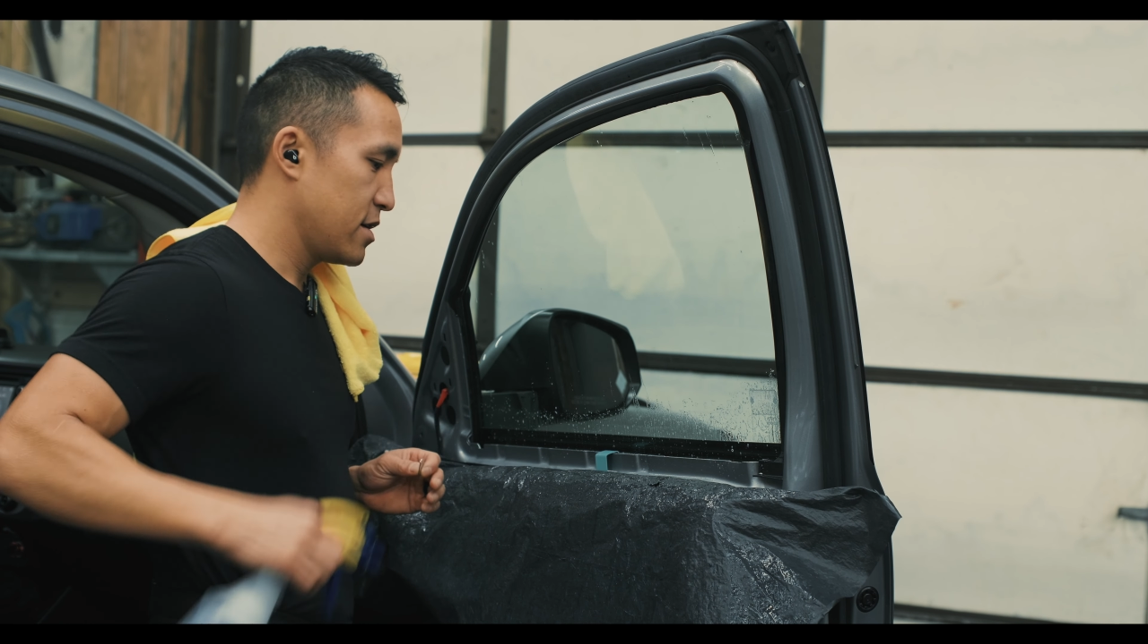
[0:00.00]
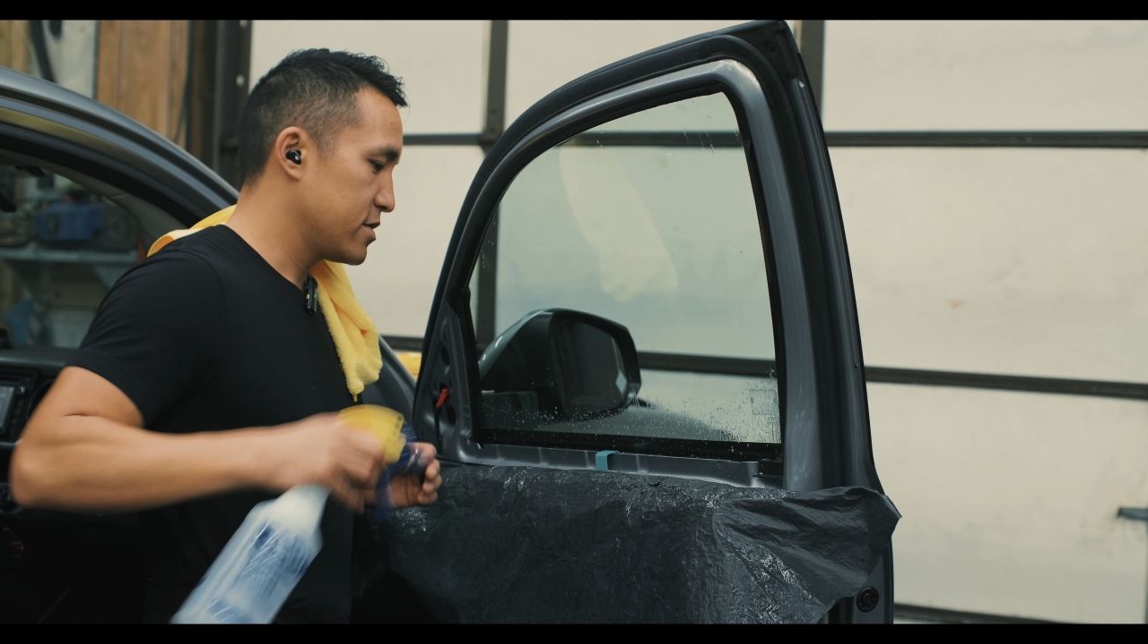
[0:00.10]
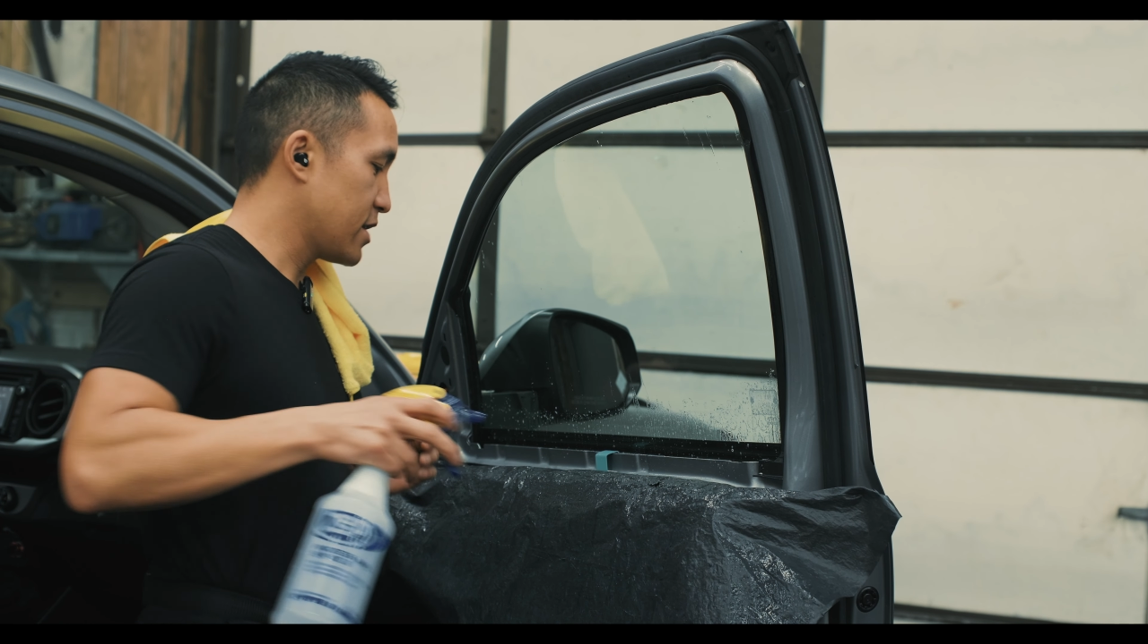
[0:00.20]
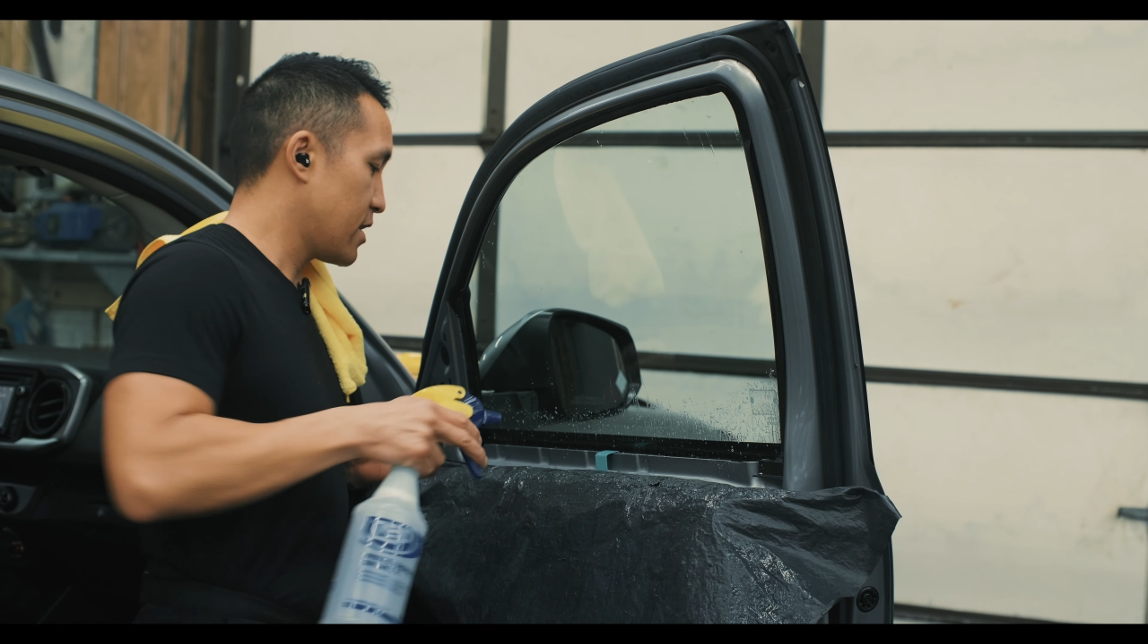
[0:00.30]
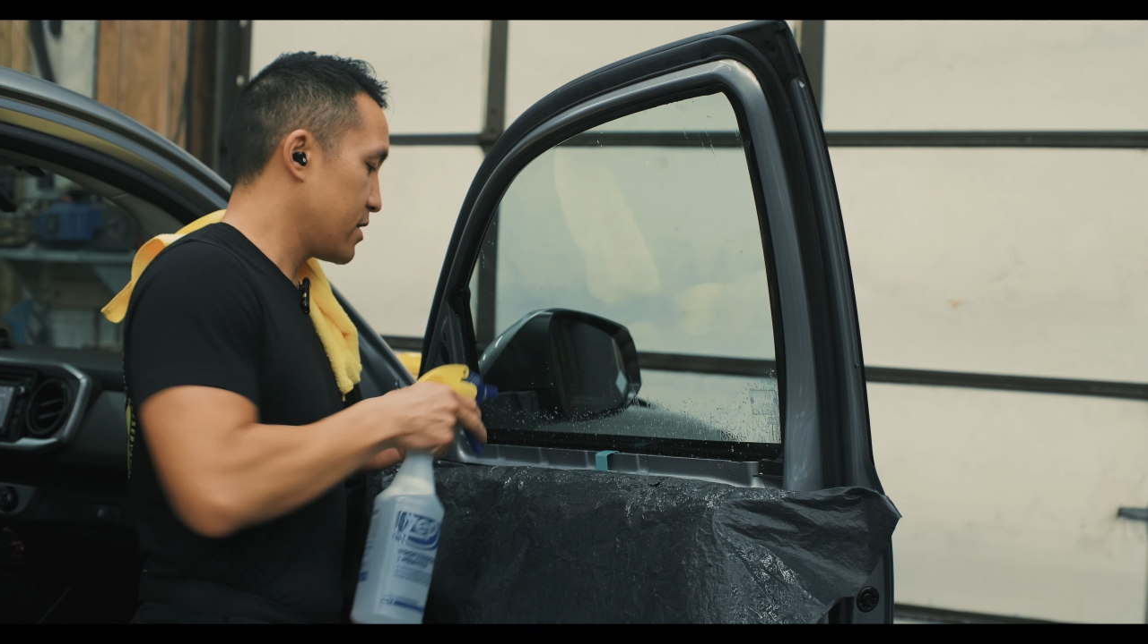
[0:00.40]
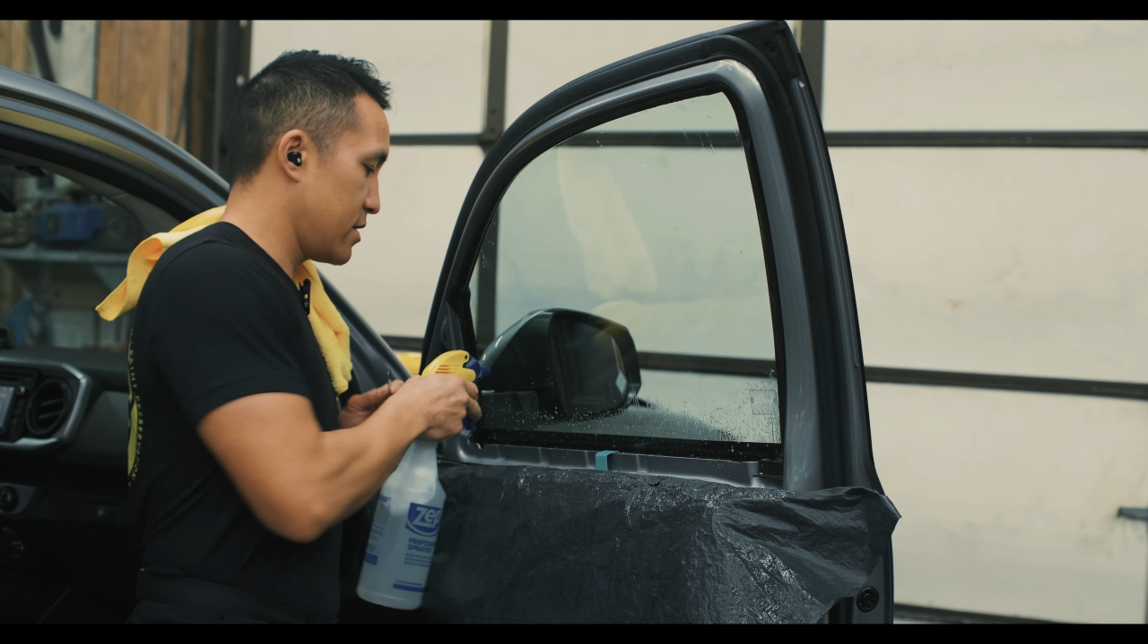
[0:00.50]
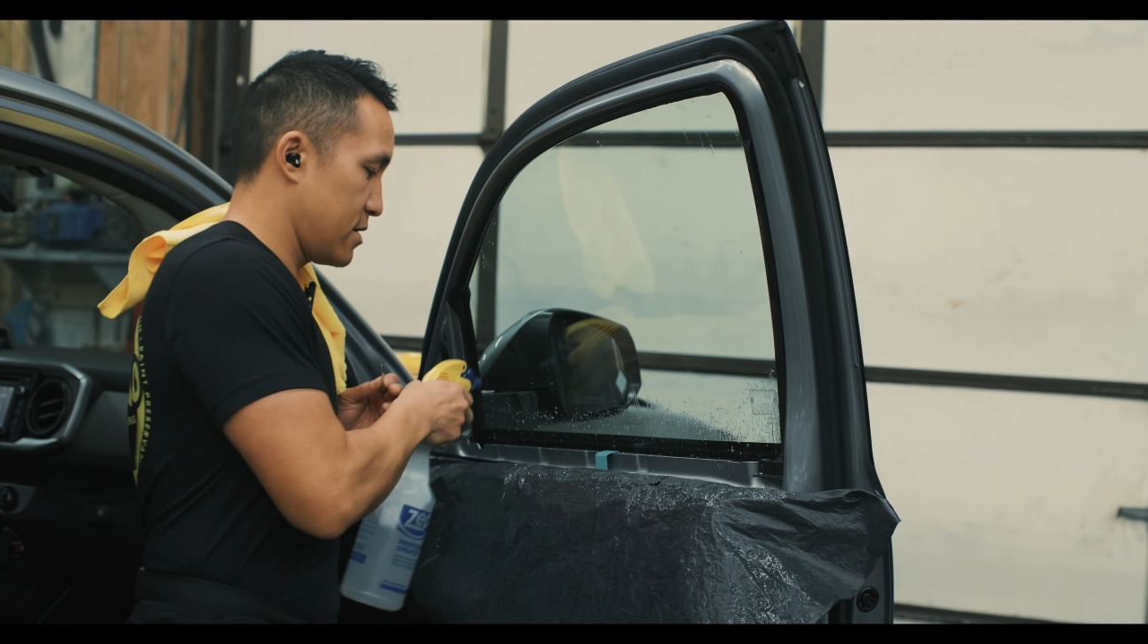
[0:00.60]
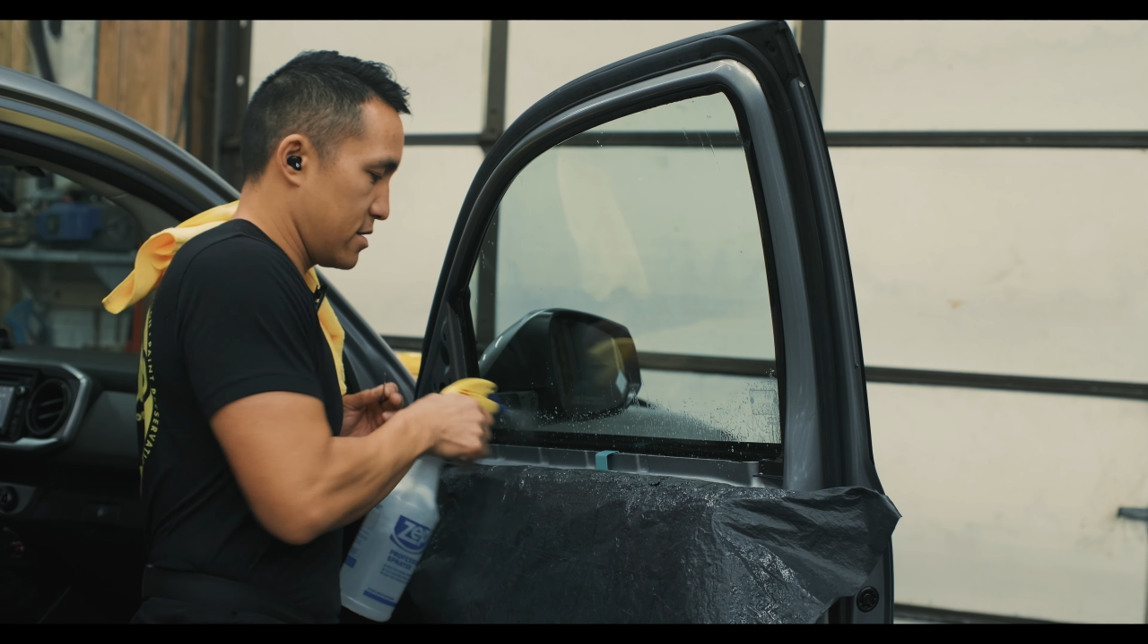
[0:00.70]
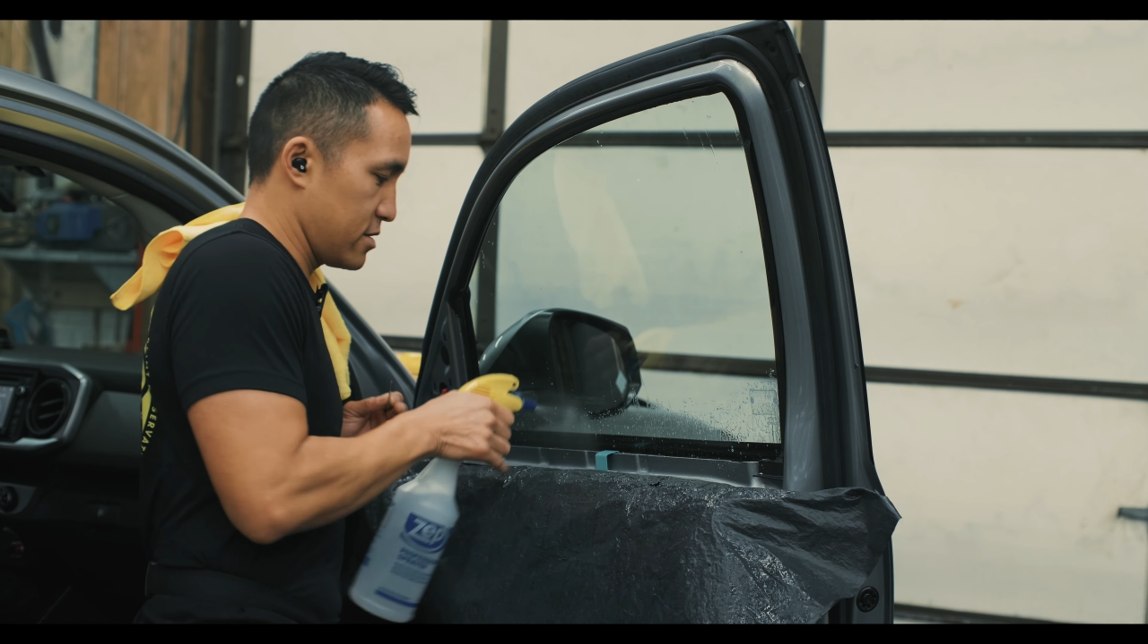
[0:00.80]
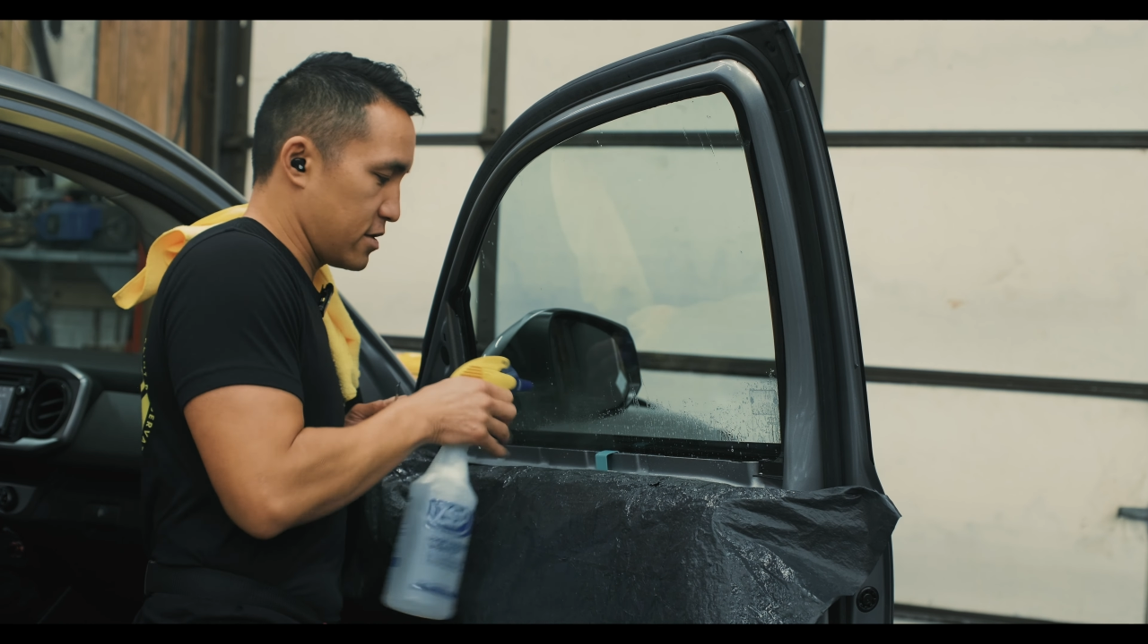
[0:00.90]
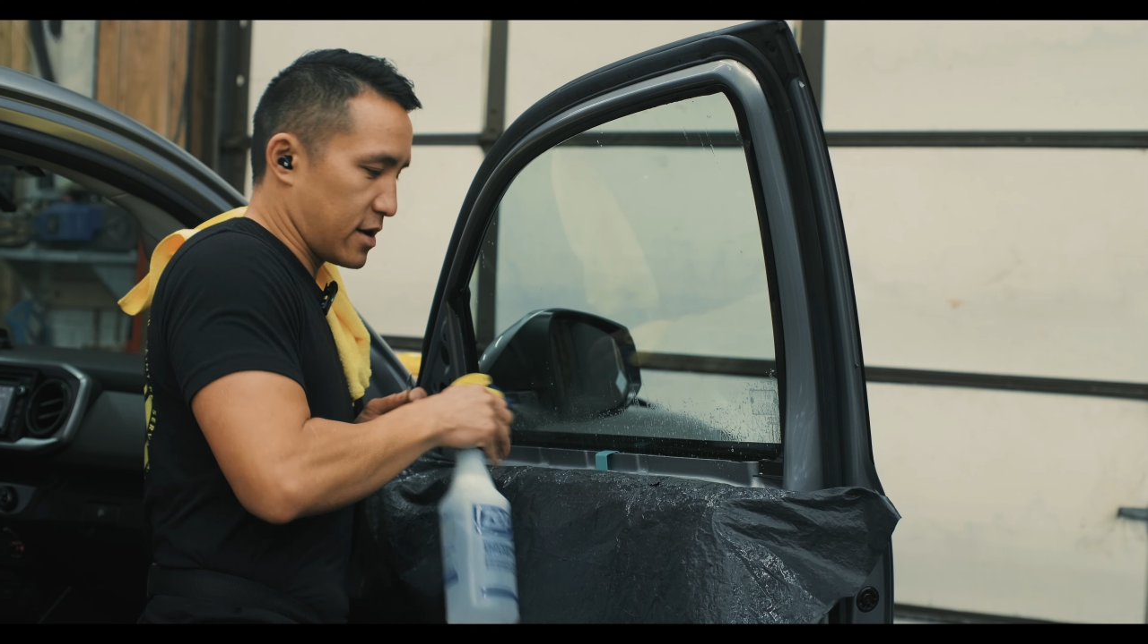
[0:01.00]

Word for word: done the